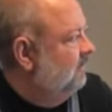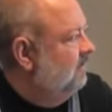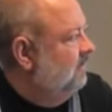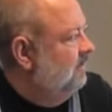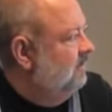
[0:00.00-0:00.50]

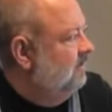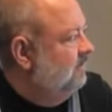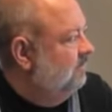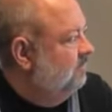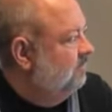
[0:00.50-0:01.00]

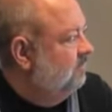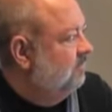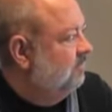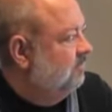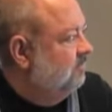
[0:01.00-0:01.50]

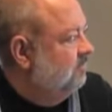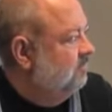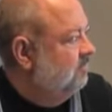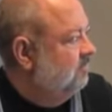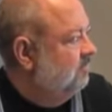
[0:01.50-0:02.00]

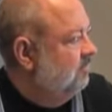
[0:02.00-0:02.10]
This person isn't speaking.